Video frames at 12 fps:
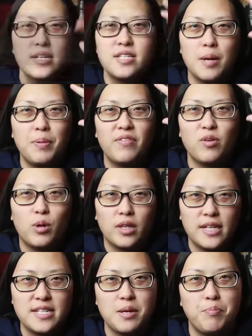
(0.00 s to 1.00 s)
Sup everyone,
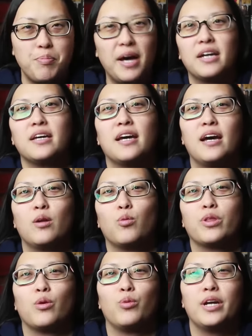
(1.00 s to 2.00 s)
Lisa back again
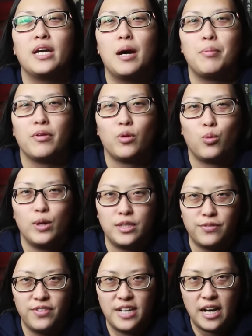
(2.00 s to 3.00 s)
with a recap of the
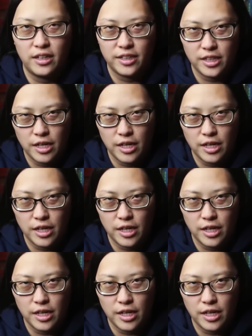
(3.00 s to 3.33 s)
winter finale